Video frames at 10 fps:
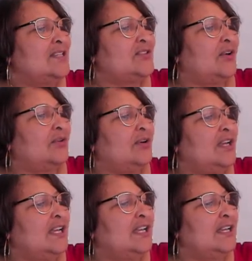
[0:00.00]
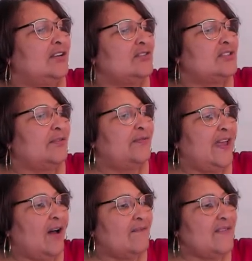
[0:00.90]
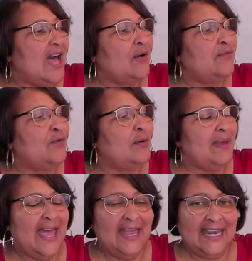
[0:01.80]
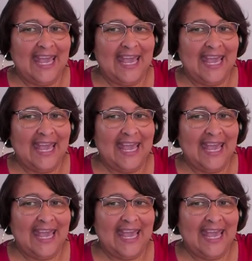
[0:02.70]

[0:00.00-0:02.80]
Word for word: So Here's the file format.